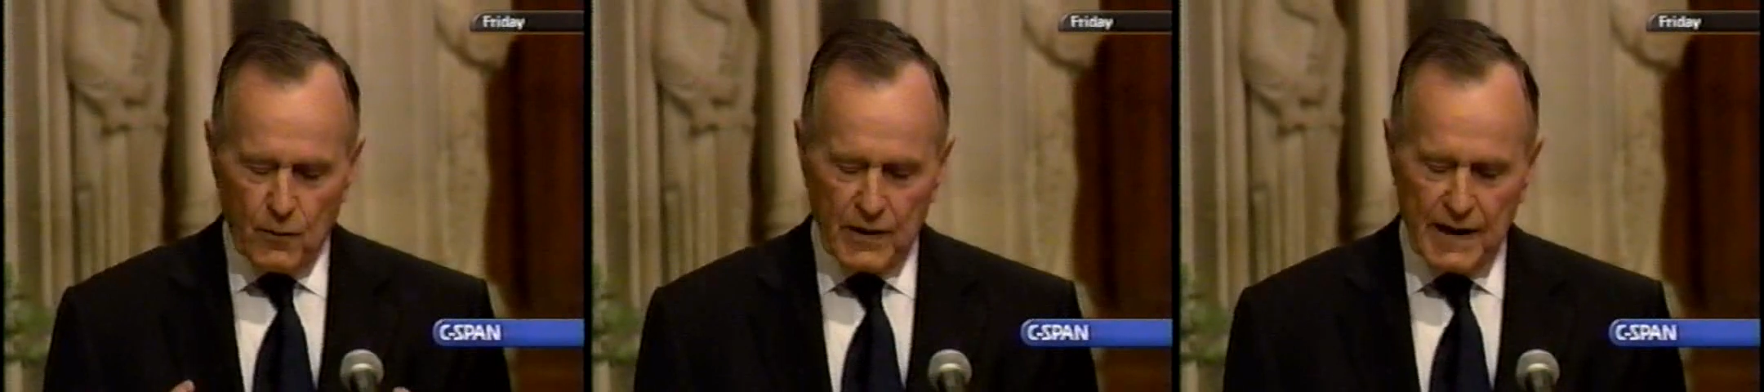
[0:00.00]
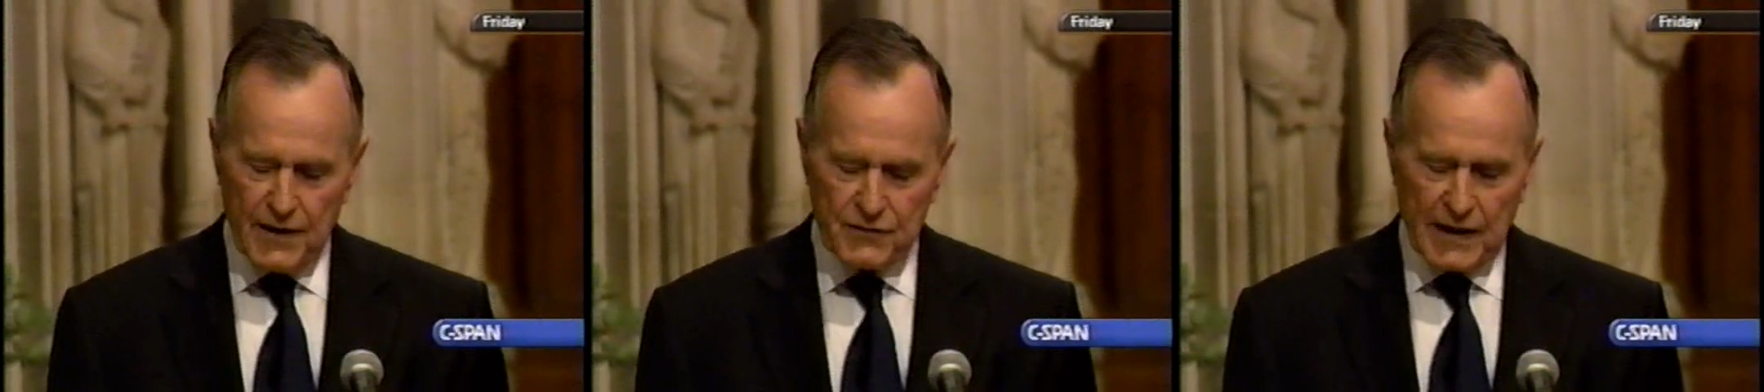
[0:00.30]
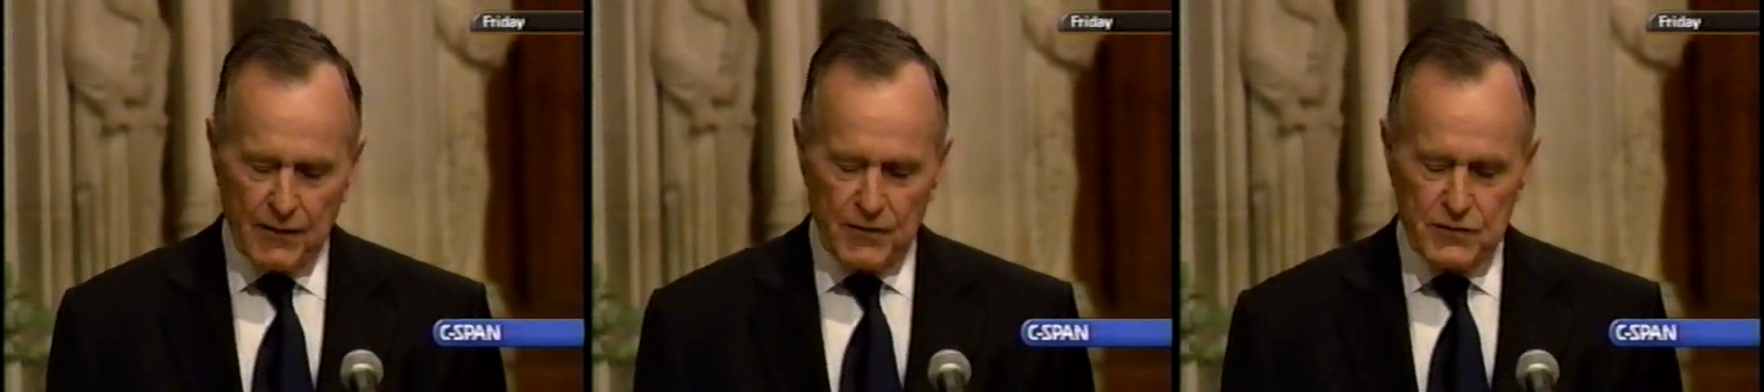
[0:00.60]
When
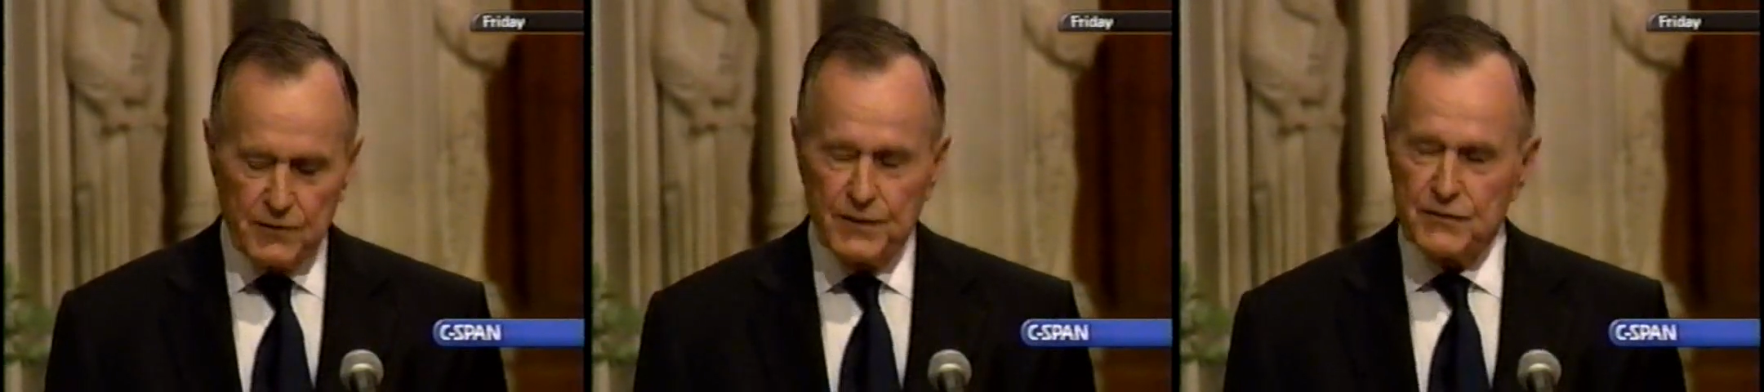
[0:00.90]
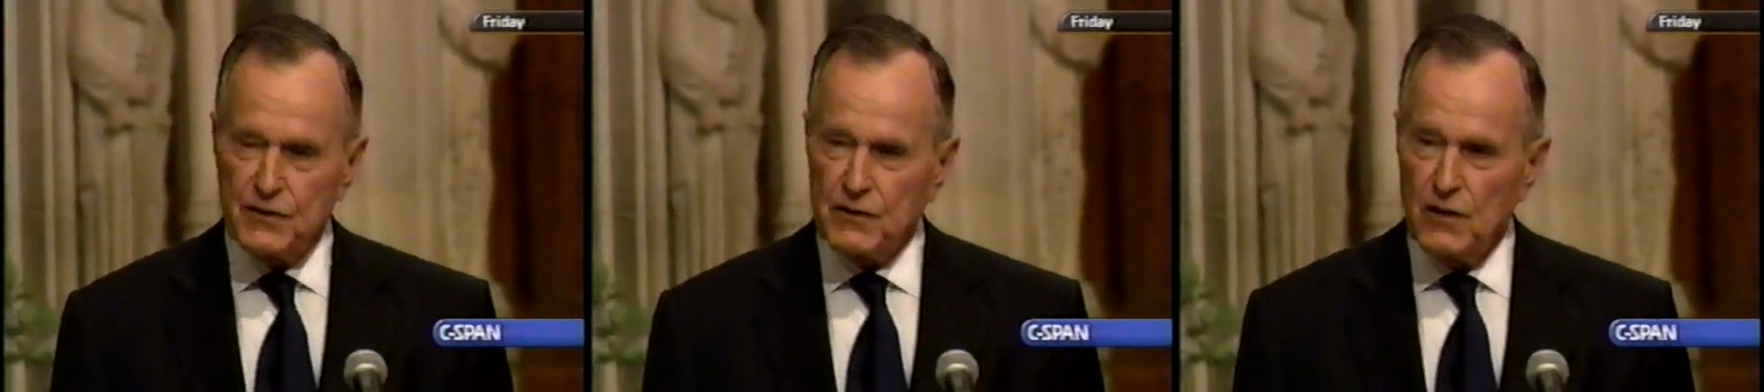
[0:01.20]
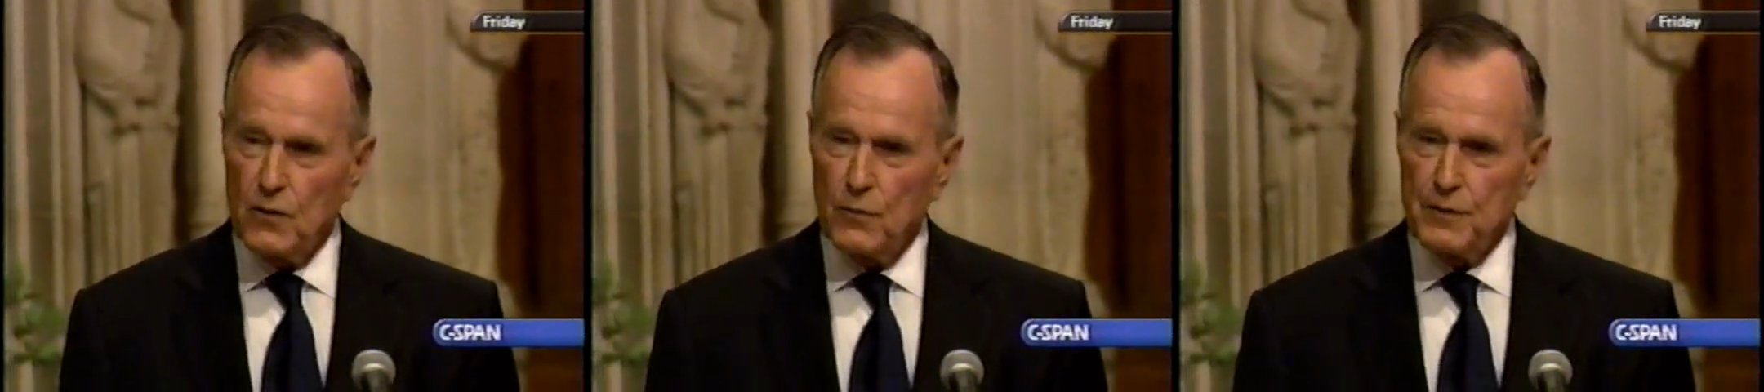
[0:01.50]
asked, "How did your
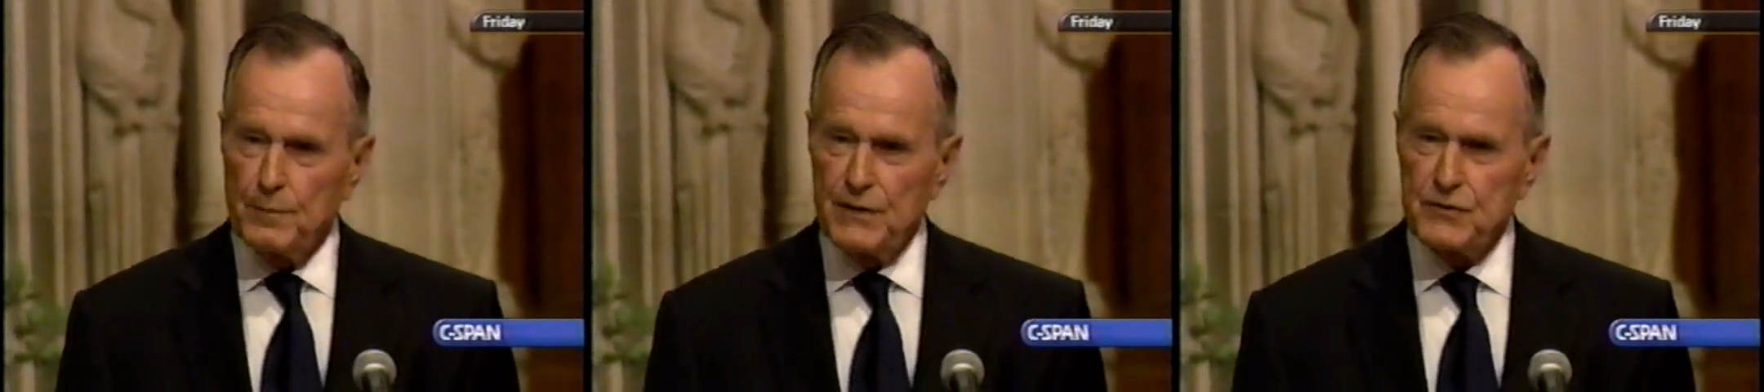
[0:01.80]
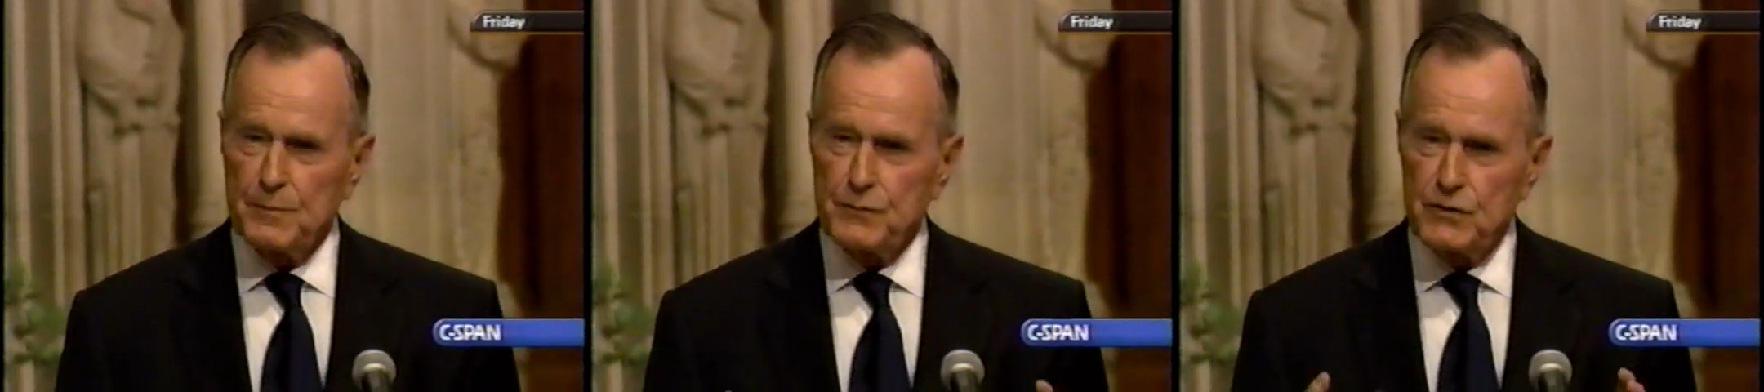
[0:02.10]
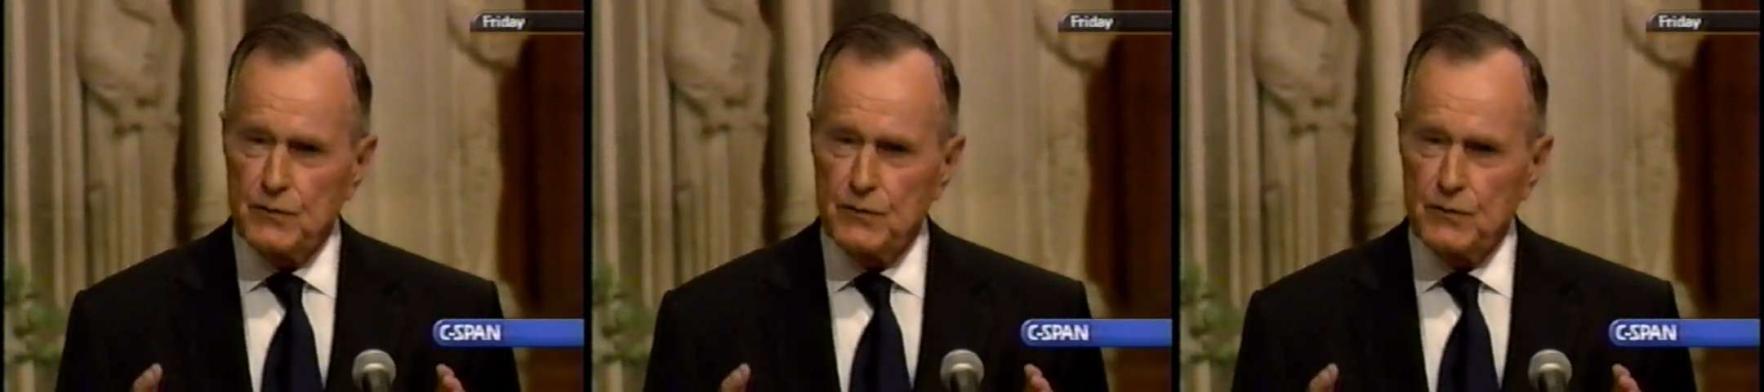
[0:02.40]
visit go with Bishop